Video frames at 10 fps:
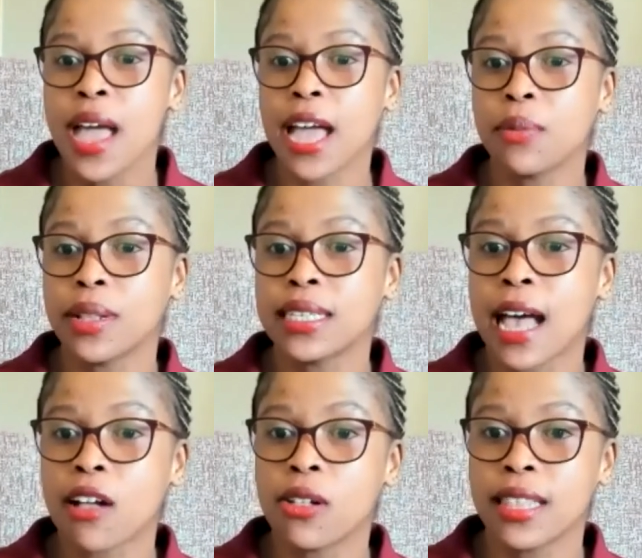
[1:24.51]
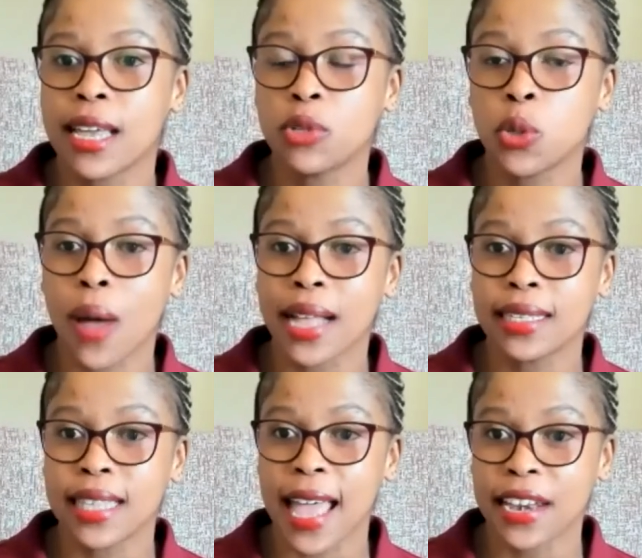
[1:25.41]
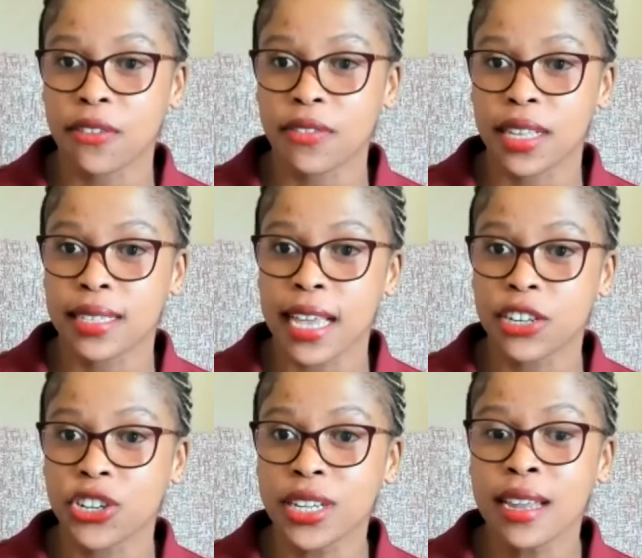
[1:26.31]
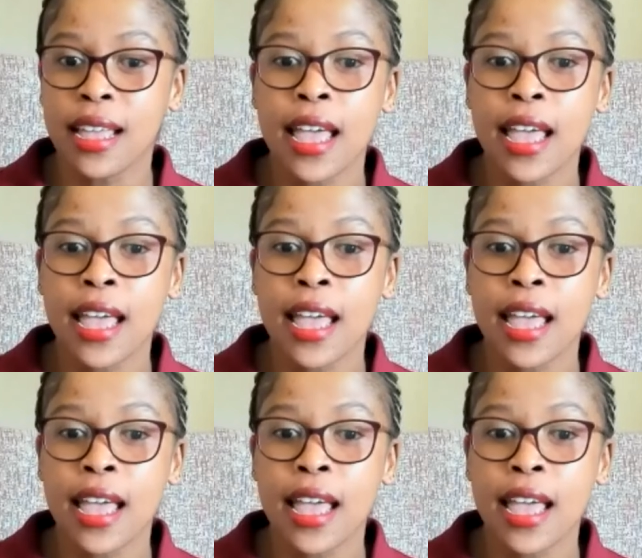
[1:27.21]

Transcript: and we'll tackle them towards the end of the session.